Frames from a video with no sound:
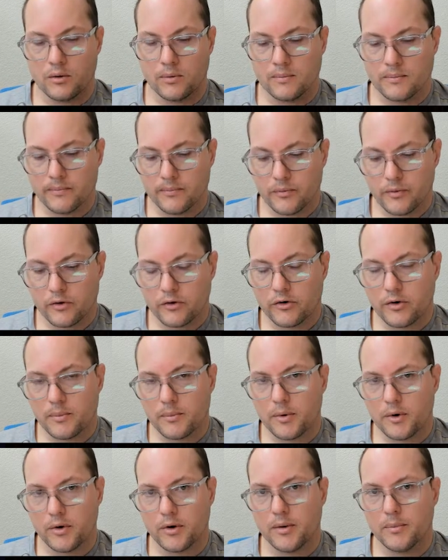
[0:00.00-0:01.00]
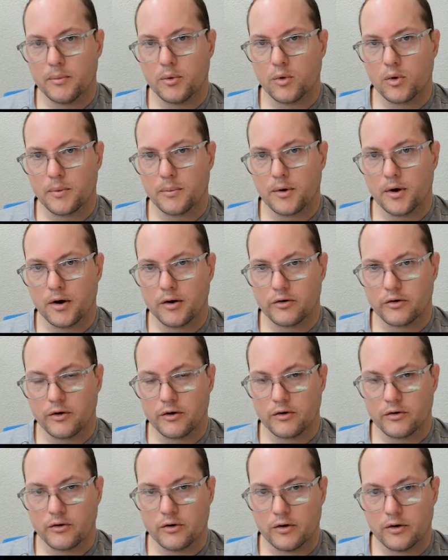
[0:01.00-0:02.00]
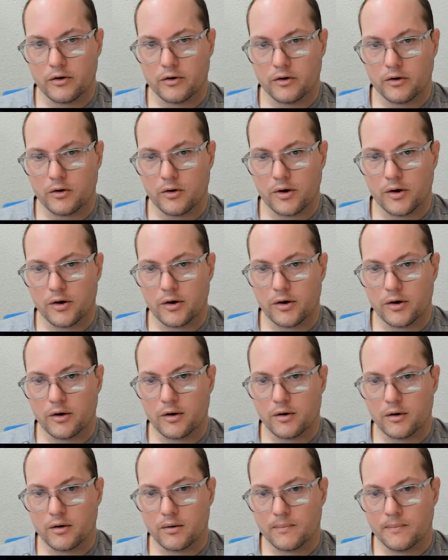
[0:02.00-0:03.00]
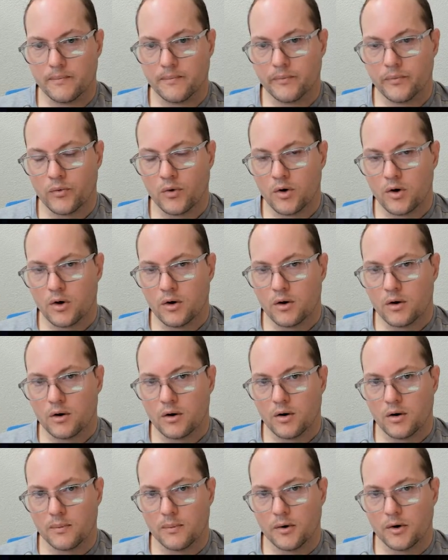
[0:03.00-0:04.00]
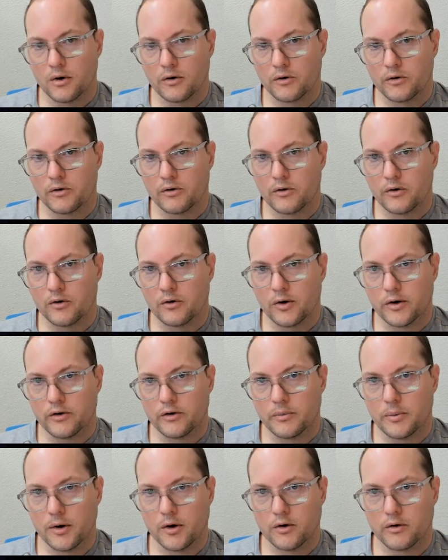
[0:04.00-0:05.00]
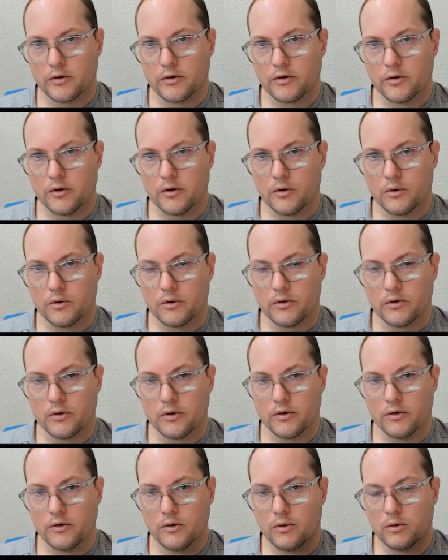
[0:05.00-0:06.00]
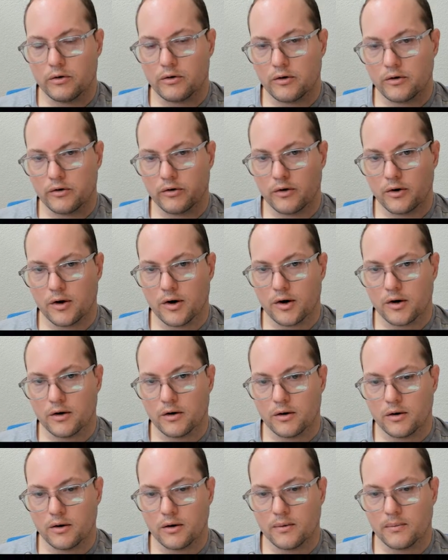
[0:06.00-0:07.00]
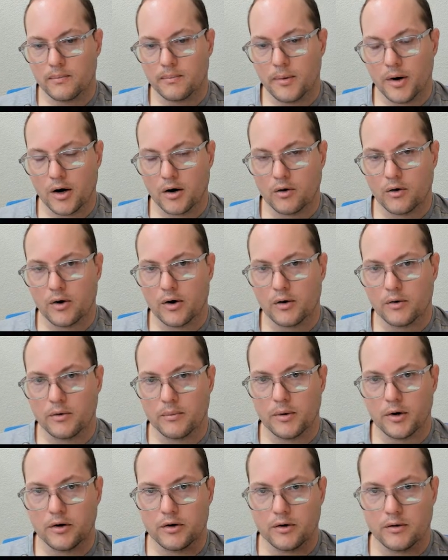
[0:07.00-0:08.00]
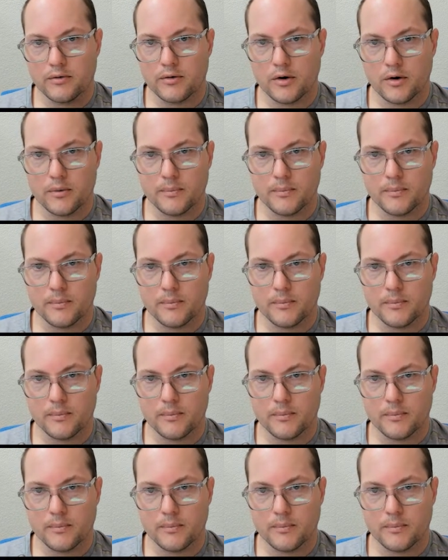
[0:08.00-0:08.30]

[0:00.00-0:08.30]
simple import process into CriCut, because the transparency is used as the cutting background by default.